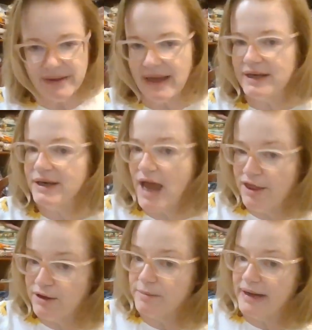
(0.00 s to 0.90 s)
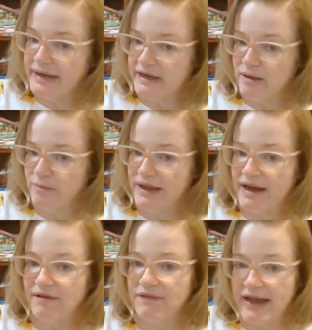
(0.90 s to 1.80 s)
another medium that
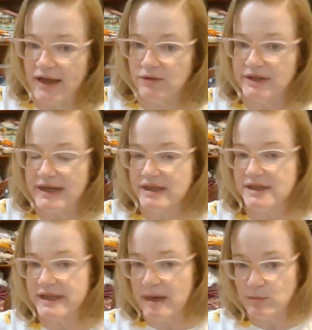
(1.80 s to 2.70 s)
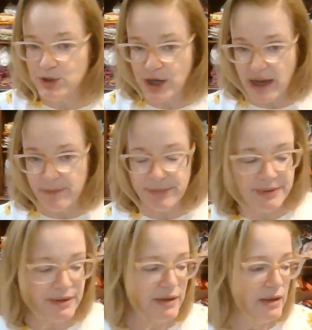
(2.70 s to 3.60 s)
I found in the same shop
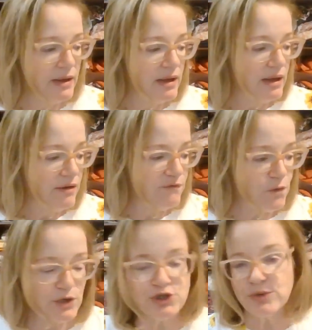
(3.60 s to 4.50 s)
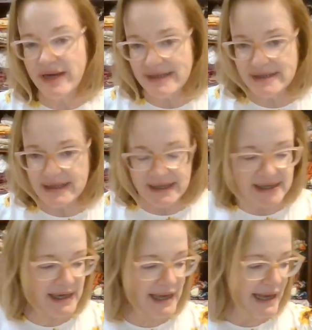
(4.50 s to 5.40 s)
for
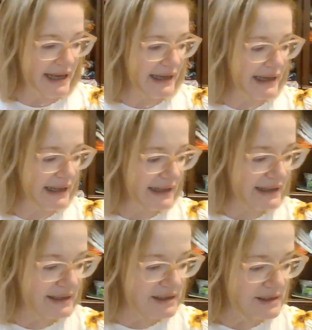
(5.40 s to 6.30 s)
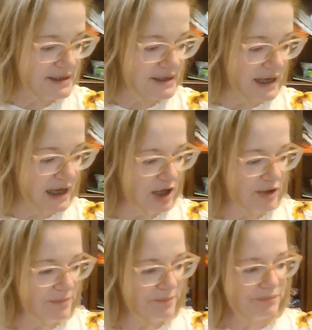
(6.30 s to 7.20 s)
tracing, and it is
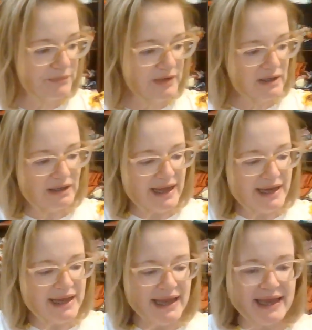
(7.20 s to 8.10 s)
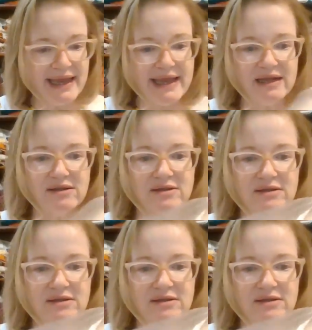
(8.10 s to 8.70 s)
like a